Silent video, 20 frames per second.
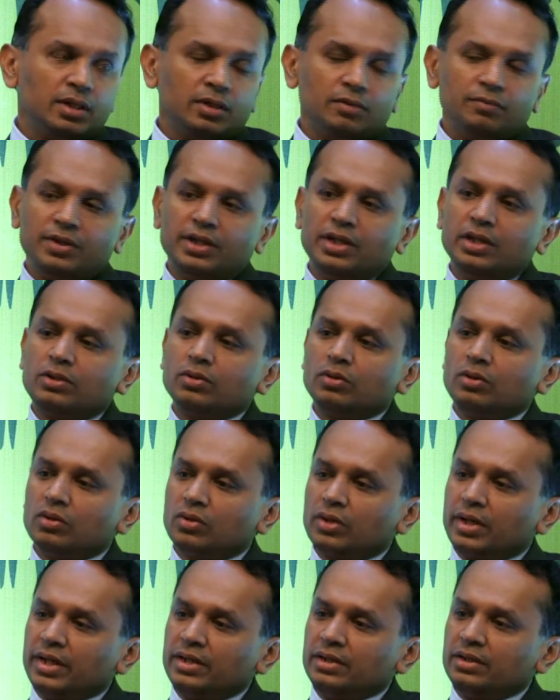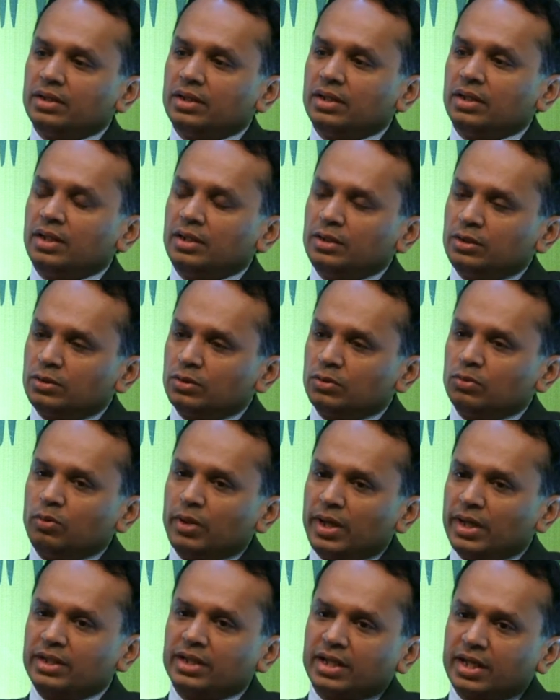We need to look into
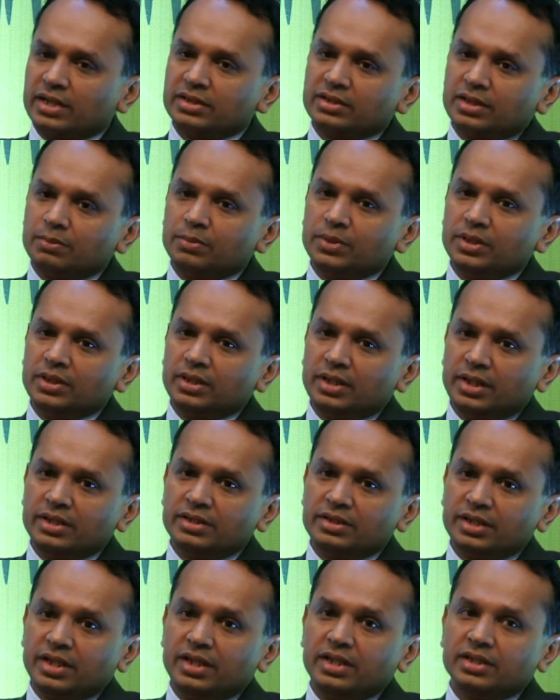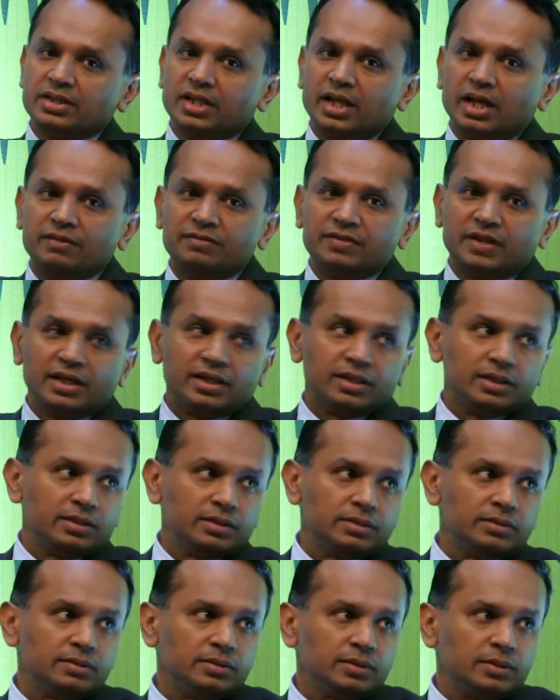where the customer is in his life cycle,
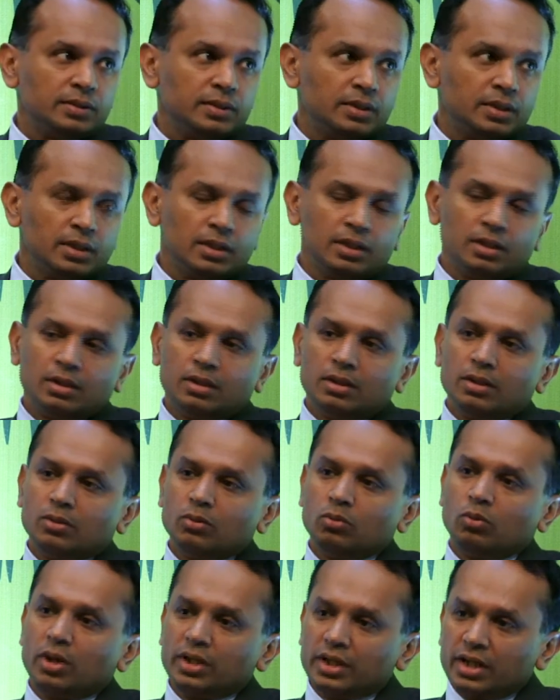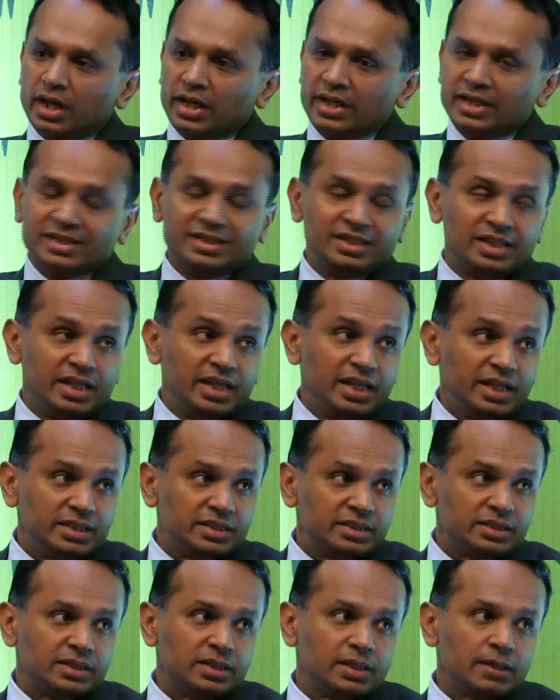what are his
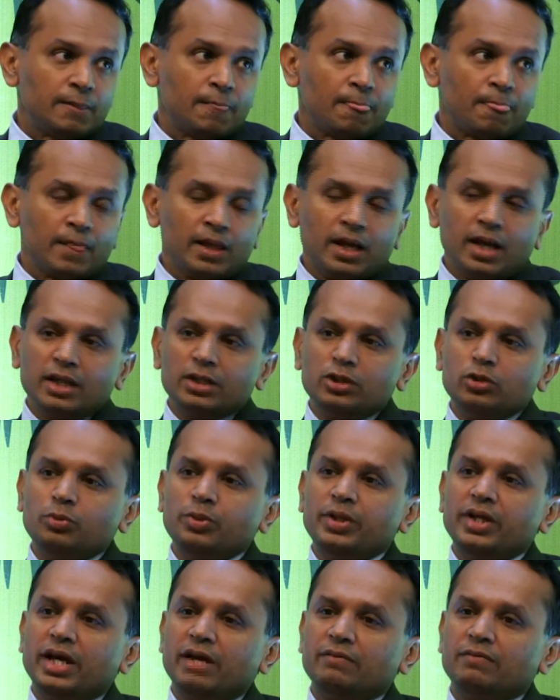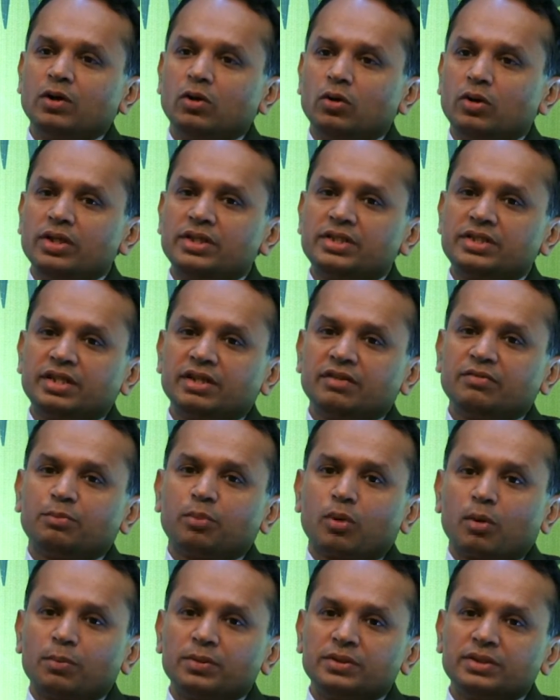needs, and do we have a holistic
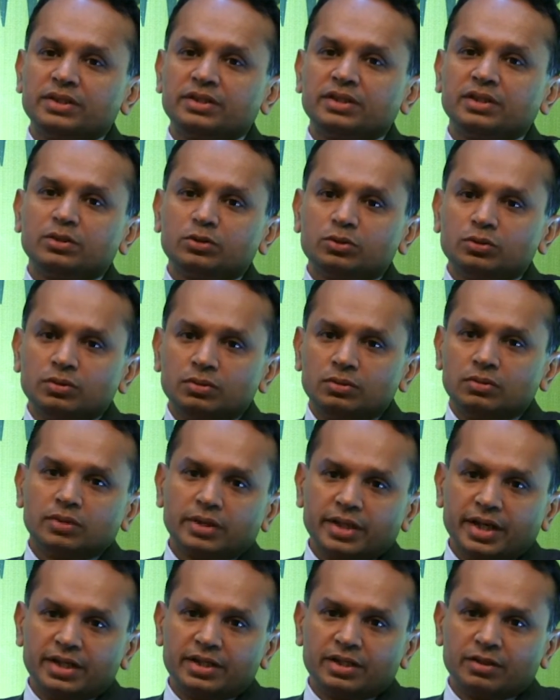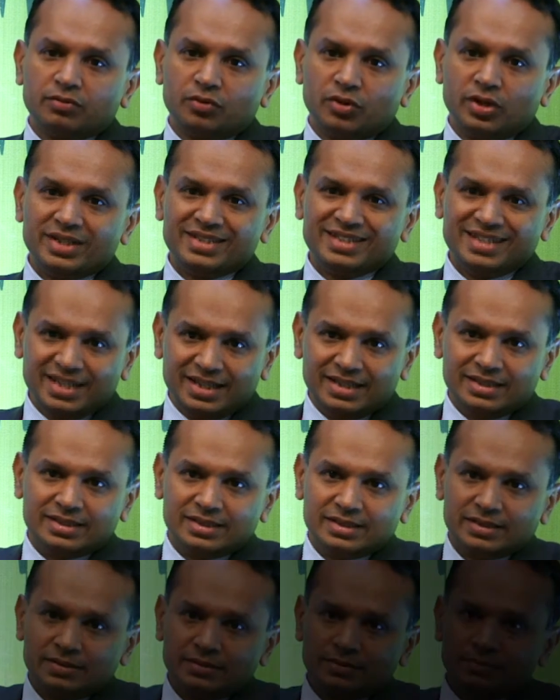proposition to cater for his needs.